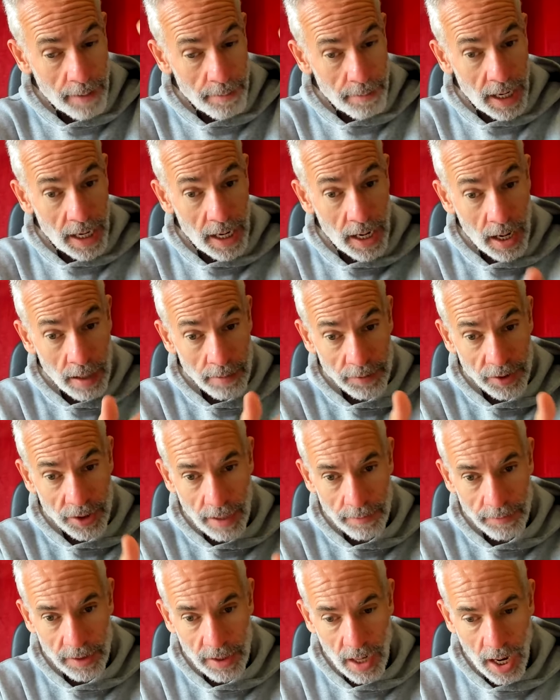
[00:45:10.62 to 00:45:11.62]
up my arm
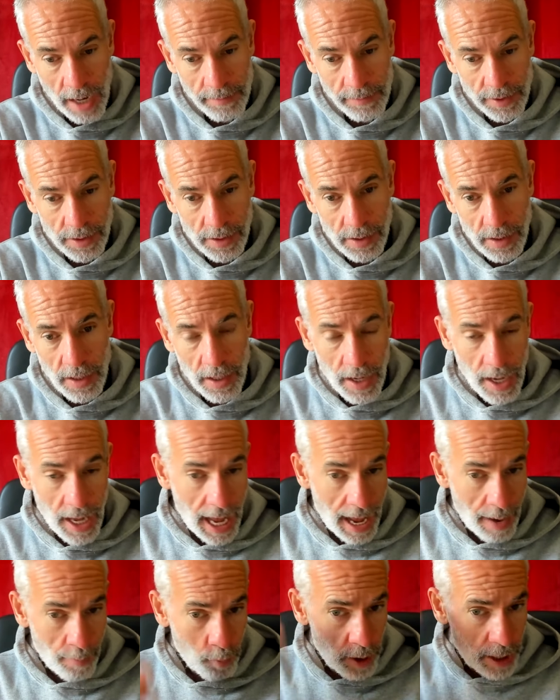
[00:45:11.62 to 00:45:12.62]
sometimes
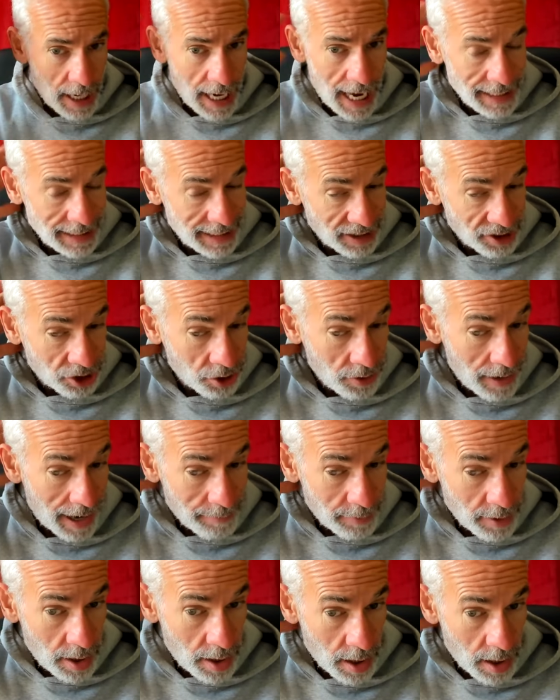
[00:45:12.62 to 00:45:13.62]
and when I had this
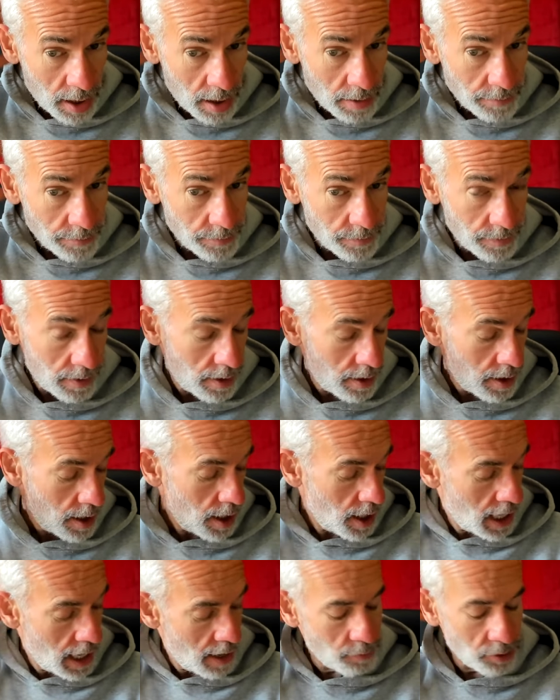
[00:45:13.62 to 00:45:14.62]
trapped nerve,
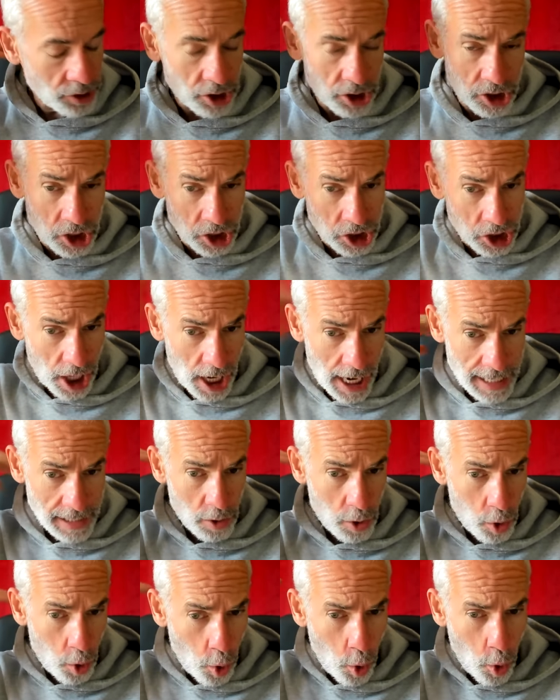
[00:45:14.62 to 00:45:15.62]
it was just like
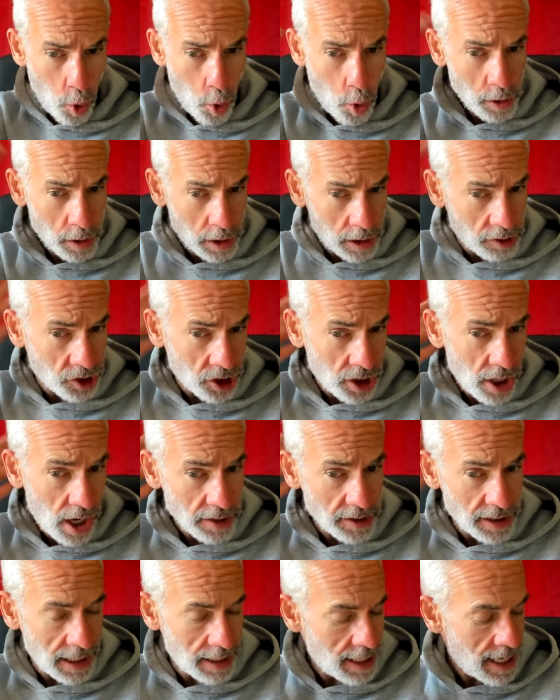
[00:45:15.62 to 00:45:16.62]

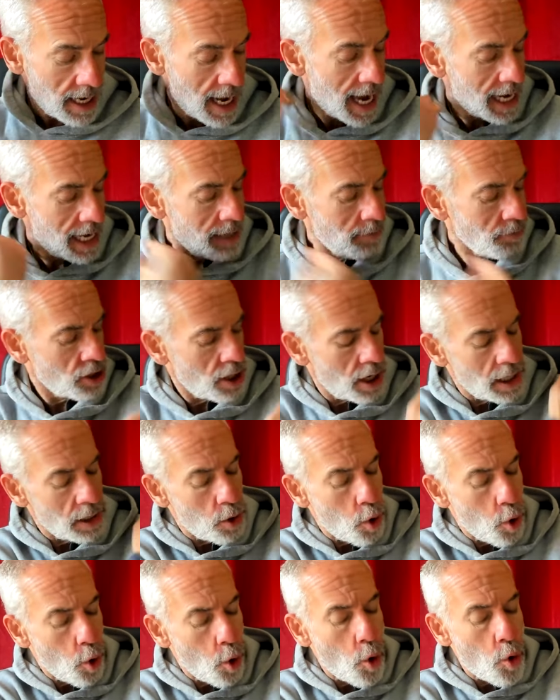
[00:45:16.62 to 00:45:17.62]
starting in the neck and it was going
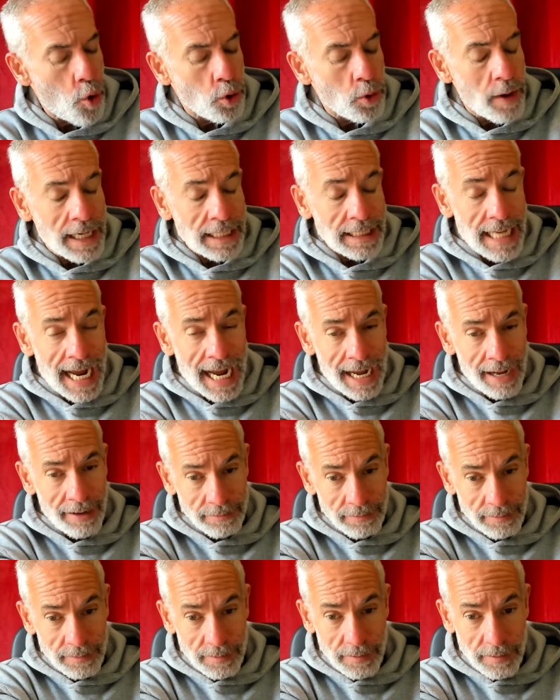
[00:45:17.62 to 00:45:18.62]
all the way
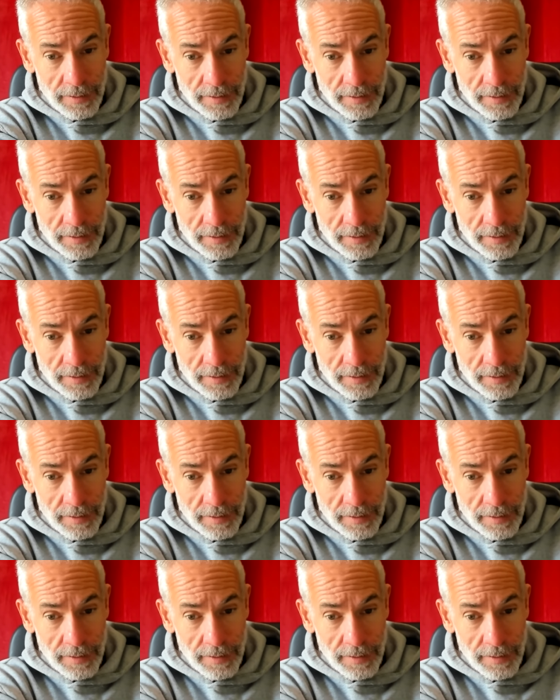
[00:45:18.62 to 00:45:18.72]
down